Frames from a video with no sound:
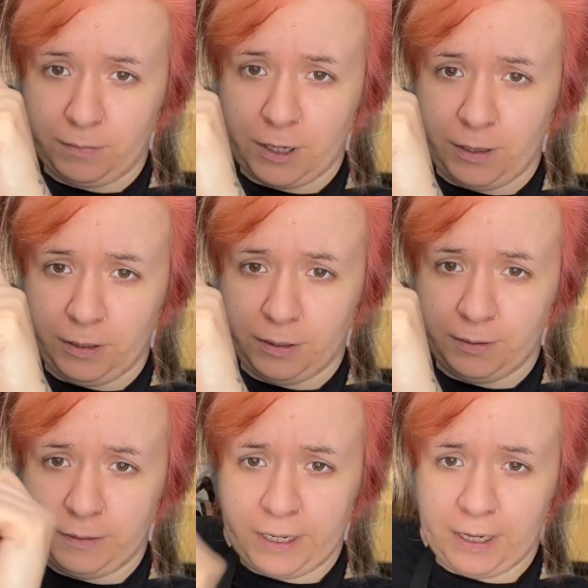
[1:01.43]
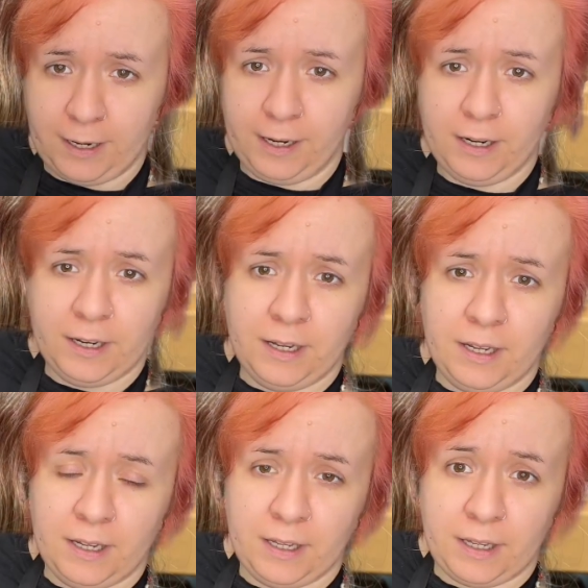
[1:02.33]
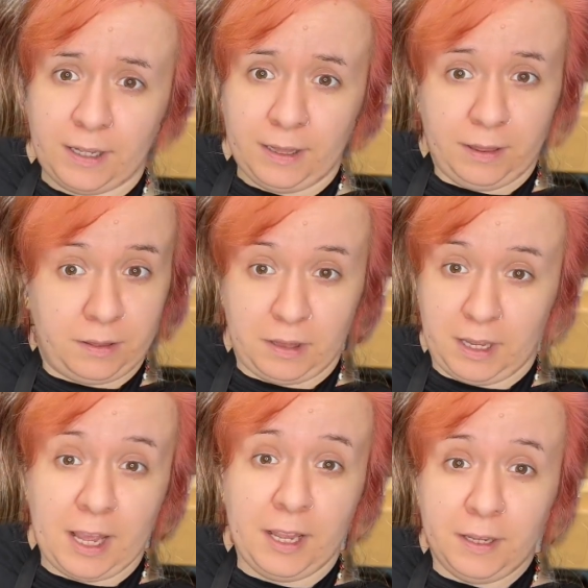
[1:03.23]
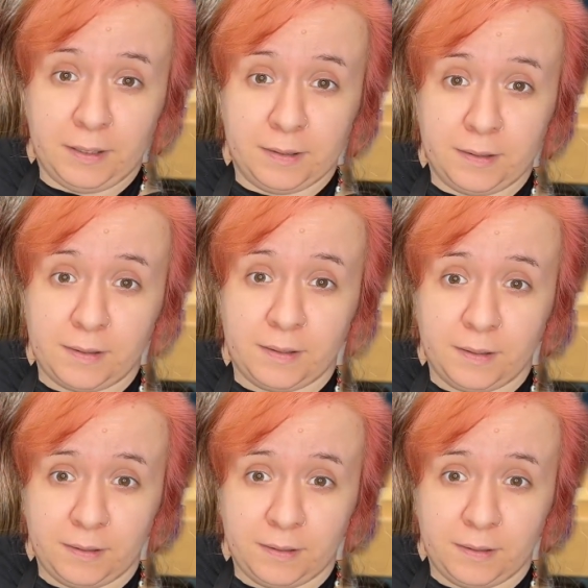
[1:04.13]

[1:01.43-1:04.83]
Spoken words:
color through here. The ends